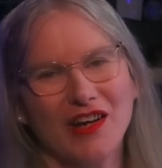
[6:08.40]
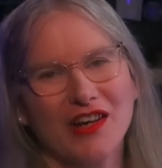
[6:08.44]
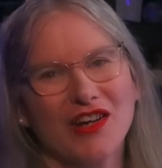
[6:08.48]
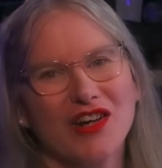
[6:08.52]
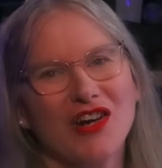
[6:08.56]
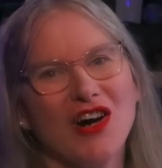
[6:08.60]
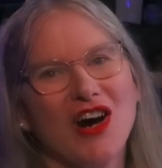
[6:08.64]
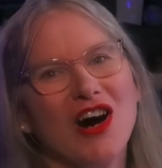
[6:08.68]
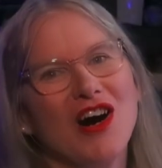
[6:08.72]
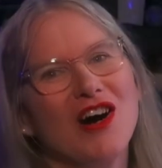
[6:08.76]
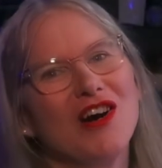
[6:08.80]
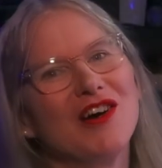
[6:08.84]

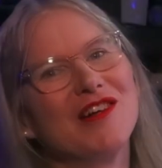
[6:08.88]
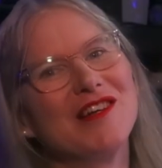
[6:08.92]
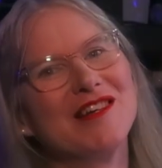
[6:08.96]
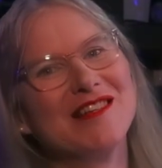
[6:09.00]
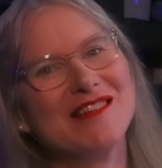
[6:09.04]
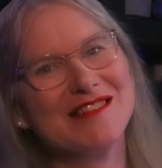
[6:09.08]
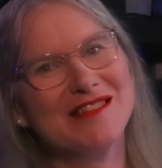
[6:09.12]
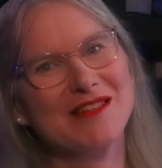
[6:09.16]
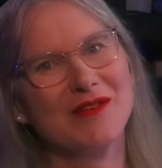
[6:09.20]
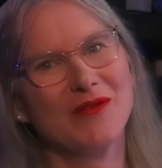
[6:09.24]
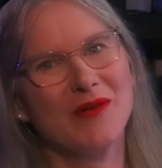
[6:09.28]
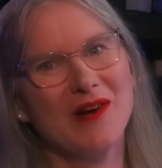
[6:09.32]
Carl
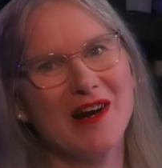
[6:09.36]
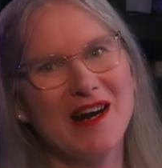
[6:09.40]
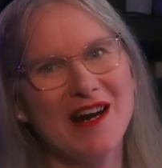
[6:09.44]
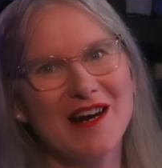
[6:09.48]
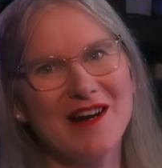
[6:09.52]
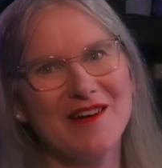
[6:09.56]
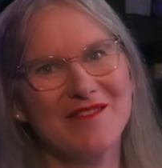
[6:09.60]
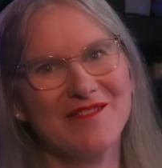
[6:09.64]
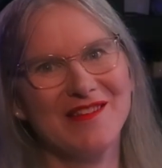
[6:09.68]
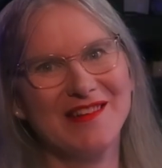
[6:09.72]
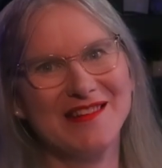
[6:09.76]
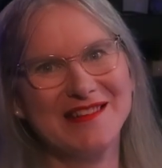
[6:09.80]
is
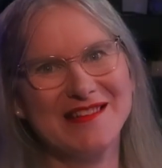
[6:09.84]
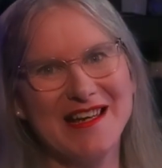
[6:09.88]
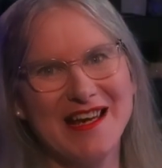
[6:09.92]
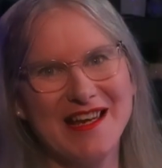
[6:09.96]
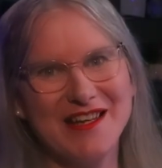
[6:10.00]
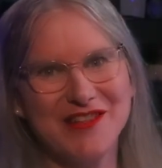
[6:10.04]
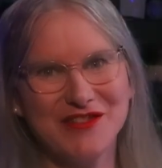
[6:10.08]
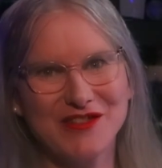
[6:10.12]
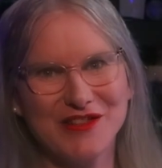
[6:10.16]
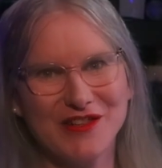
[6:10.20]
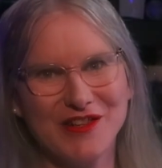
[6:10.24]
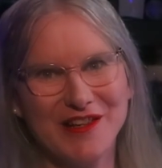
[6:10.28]
aware of the
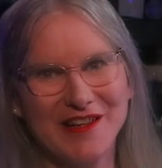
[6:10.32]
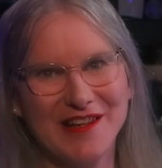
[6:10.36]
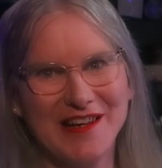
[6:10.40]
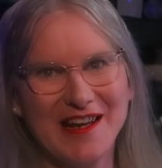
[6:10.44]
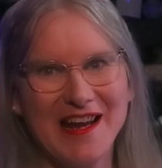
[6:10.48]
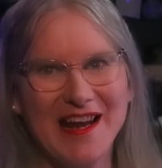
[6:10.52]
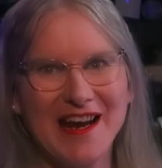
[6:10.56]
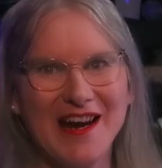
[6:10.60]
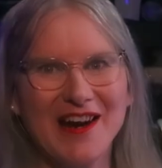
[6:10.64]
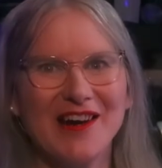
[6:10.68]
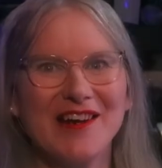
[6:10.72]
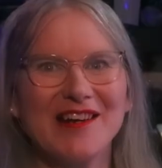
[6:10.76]
danger
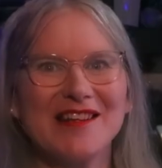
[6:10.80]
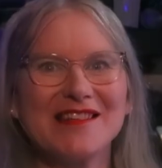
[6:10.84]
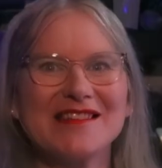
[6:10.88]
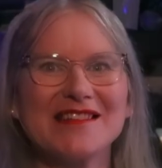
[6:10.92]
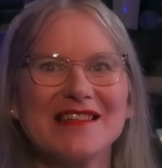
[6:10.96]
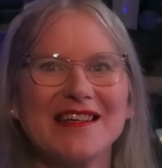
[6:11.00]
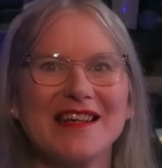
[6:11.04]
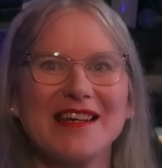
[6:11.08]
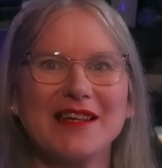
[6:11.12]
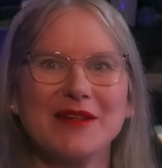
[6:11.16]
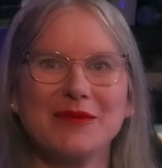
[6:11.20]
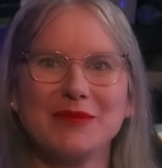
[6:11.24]

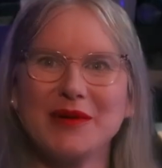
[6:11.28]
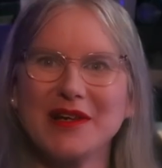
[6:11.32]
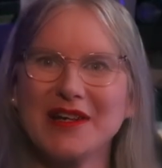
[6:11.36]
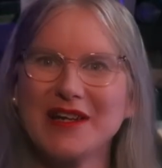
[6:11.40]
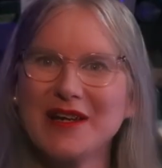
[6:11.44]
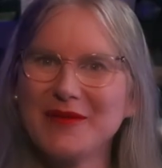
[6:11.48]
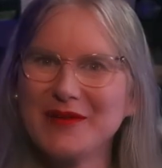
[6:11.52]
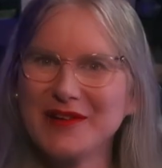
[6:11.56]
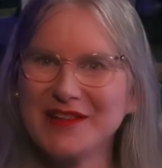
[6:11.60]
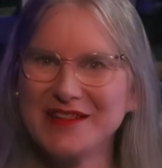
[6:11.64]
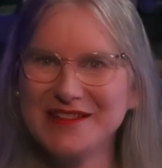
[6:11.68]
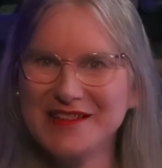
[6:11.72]
inherent in
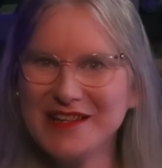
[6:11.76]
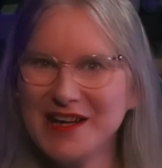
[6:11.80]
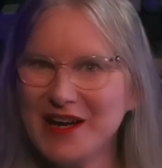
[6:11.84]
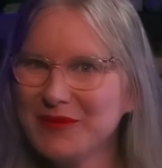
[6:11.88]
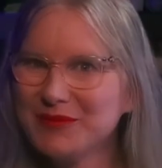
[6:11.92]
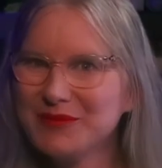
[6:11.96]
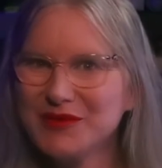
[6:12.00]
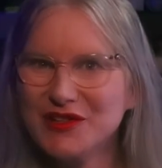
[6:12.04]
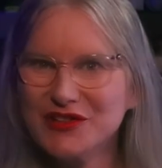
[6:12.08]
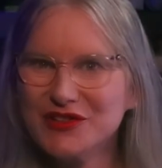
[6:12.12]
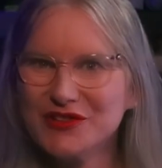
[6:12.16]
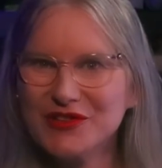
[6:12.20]
becoming
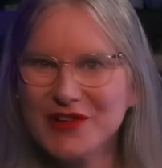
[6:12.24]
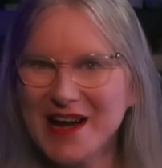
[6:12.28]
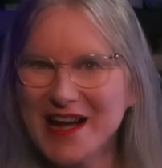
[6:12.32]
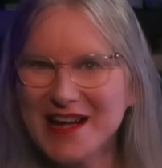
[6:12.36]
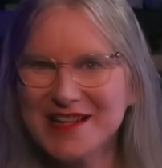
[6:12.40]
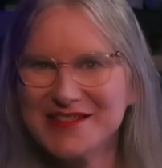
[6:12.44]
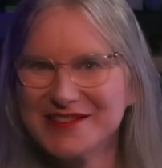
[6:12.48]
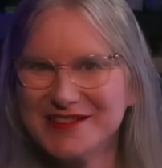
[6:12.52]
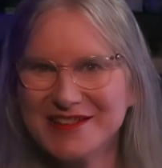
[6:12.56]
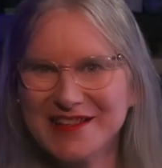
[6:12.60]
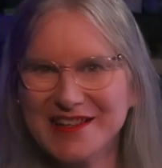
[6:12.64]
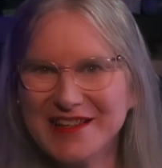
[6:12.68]
numb to
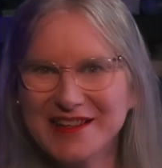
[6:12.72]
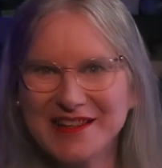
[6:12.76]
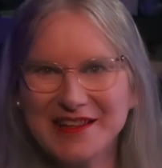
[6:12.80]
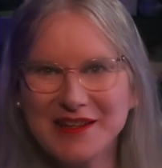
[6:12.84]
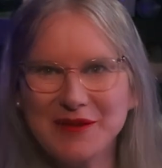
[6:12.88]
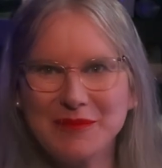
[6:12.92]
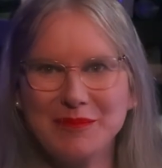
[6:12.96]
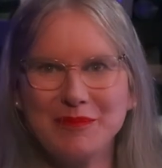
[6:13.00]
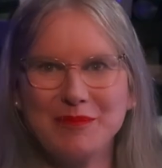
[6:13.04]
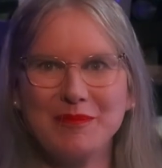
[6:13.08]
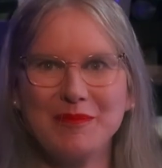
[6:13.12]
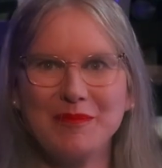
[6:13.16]
tragedy, and
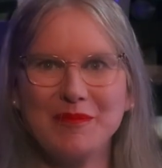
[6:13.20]
it